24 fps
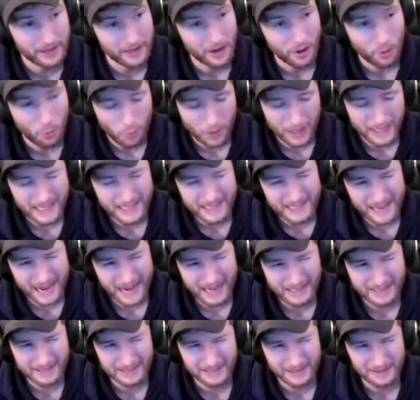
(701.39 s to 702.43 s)
what
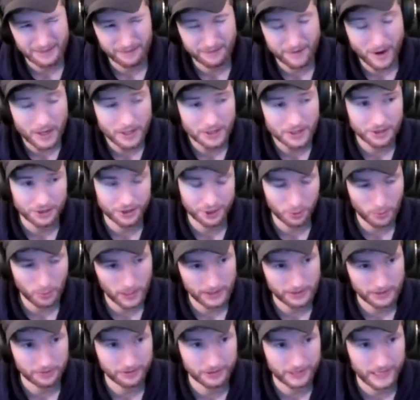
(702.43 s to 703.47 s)
exact function you want
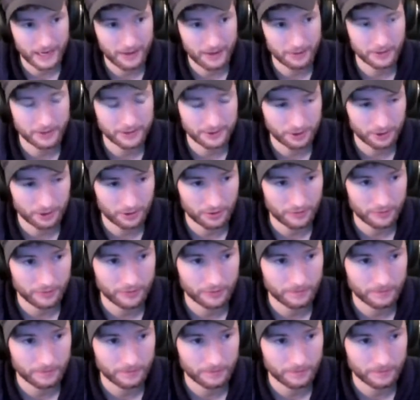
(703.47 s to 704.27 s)
your sound to serve.